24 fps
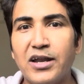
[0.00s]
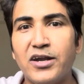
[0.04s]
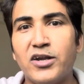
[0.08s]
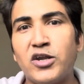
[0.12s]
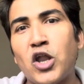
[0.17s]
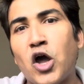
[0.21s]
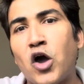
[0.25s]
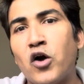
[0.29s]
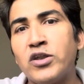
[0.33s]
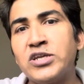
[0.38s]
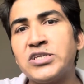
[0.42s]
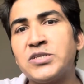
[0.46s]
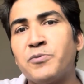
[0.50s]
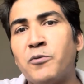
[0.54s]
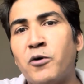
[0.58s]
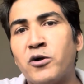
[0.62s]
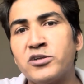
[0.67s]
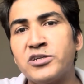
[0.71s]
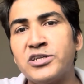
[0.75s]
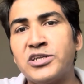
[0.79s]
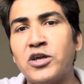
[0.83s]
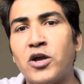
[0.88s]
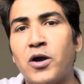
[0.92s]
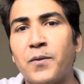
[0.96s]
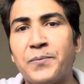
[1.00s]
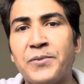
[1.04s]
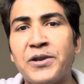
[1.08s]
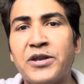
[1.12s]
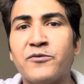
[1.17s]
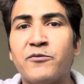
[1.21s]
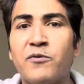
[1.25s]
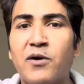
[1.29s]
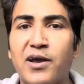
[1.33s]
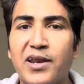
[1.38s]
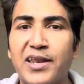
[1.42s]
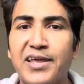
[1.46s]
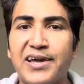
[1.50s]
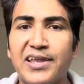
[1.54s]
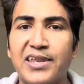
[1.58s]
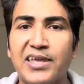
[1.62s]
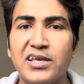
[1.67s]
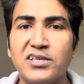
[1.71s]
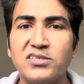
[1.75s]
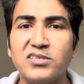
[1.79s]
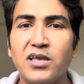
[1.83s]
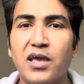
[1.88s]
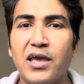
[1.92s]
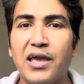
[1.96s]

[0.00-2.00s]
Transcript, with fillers: Now responsibility of network layer is